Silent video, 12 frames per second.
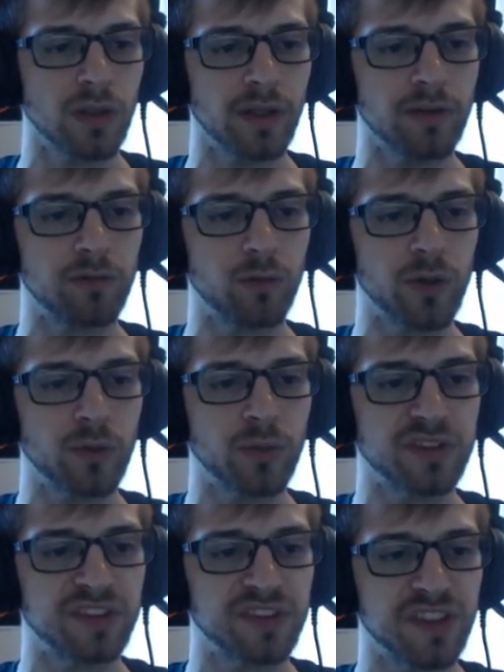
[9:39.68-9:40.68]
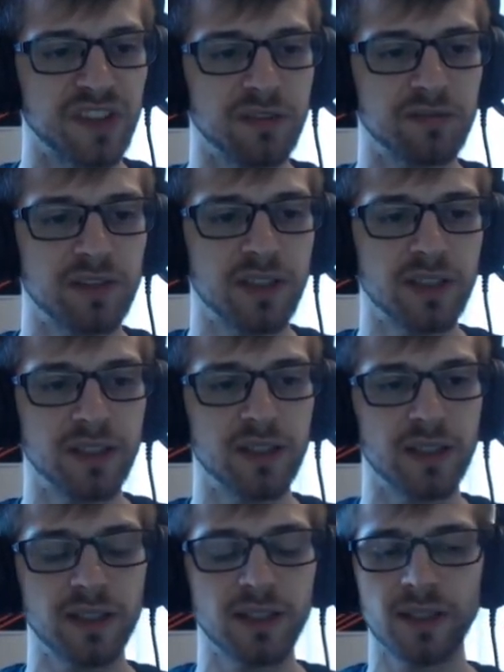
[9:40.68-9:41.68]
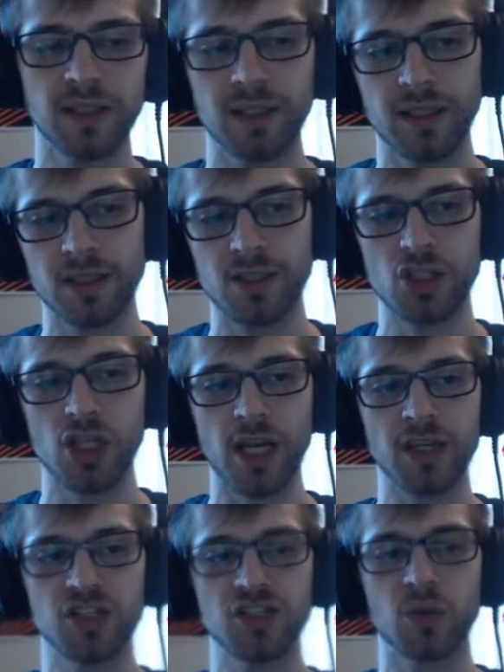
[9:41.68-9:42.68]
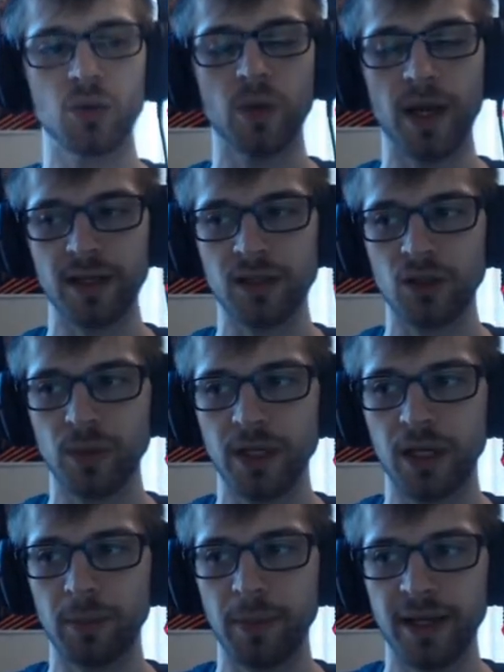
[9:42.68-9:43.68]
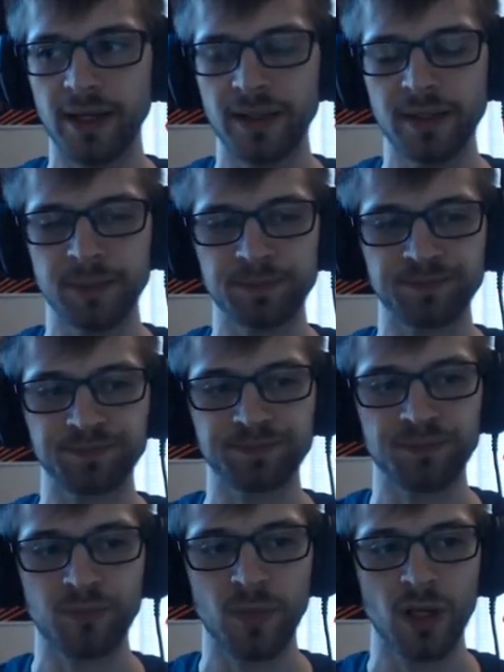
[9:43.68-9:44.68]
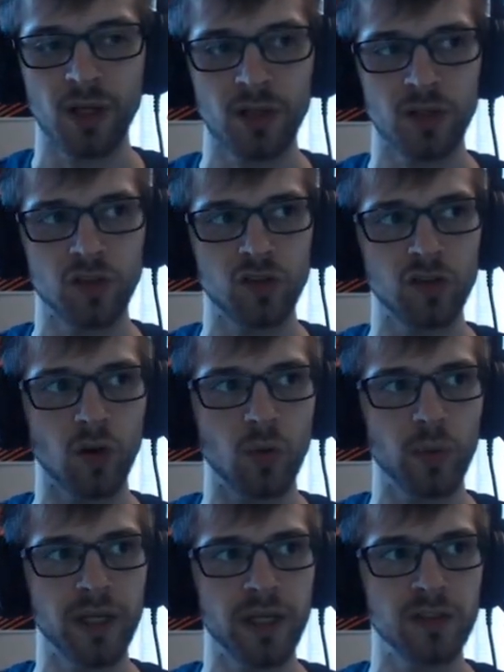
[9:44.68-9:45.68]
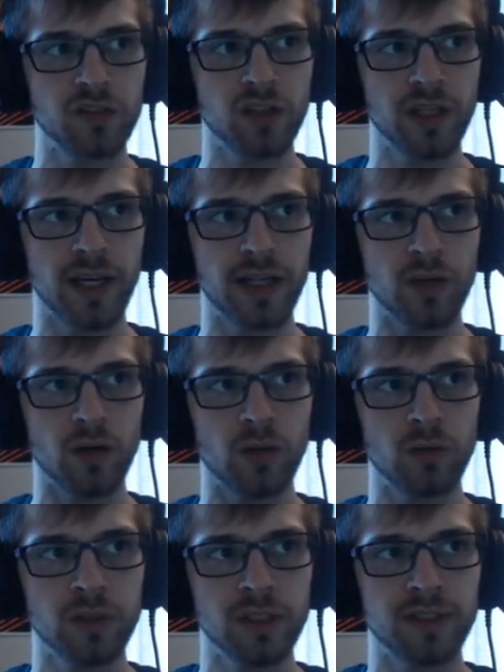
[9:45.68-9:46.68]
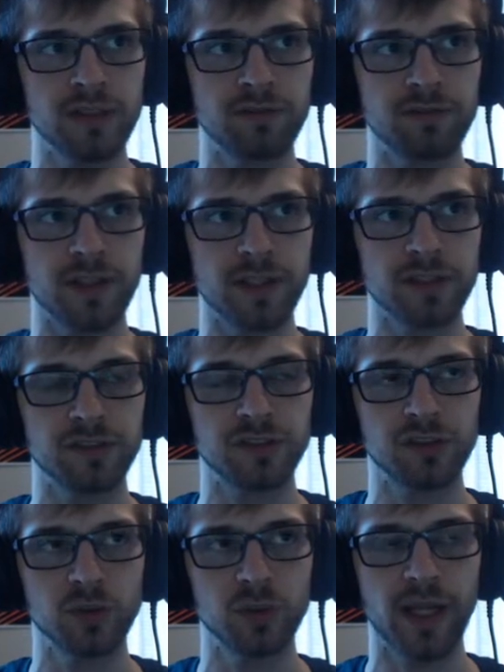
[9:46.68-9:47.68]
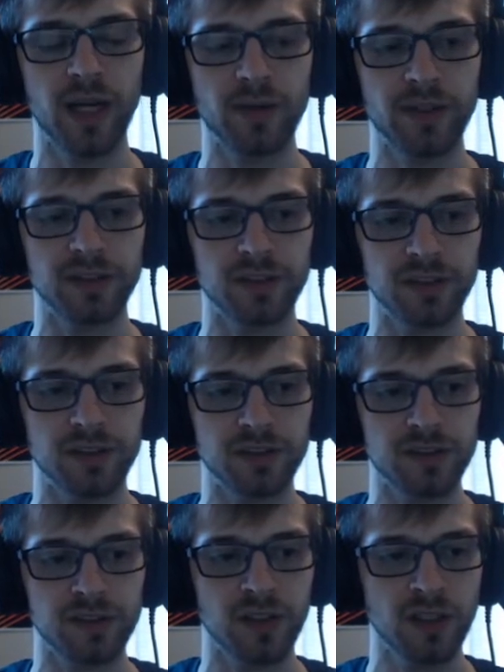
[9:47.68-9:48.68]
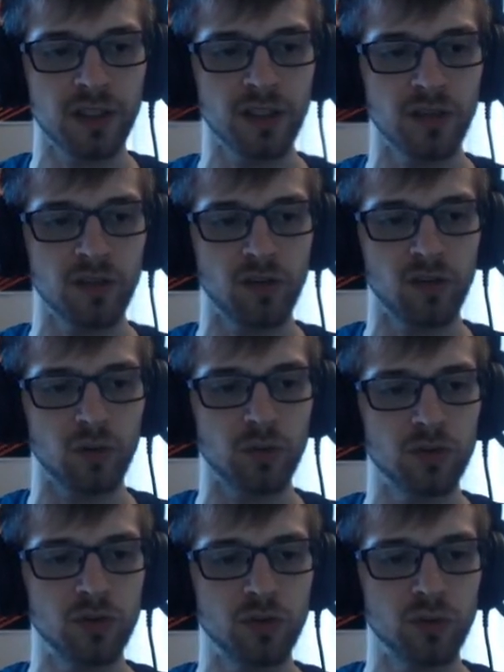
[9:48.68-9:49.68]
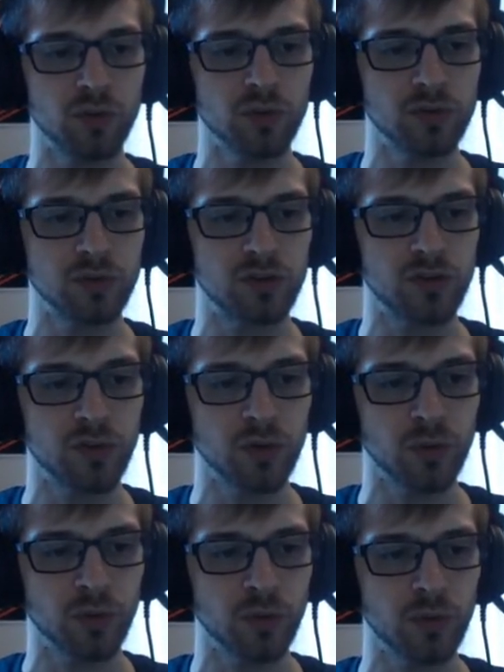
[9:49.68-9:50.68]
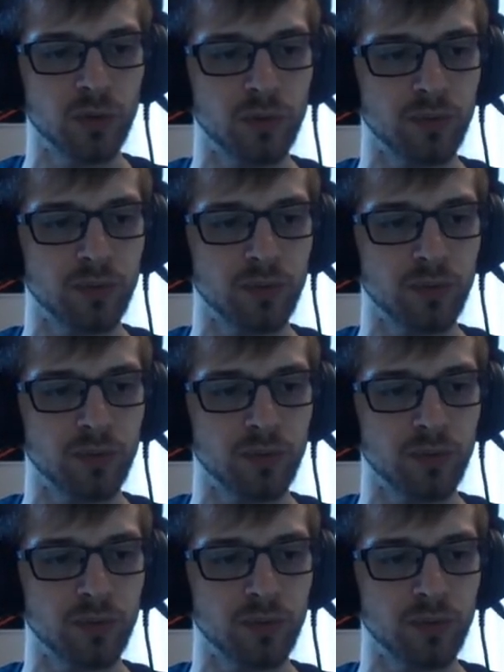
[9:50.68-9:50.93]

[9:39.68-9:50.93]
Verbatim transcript: if we receive the change directory command so we need to get only the first two characters. So we'll do 2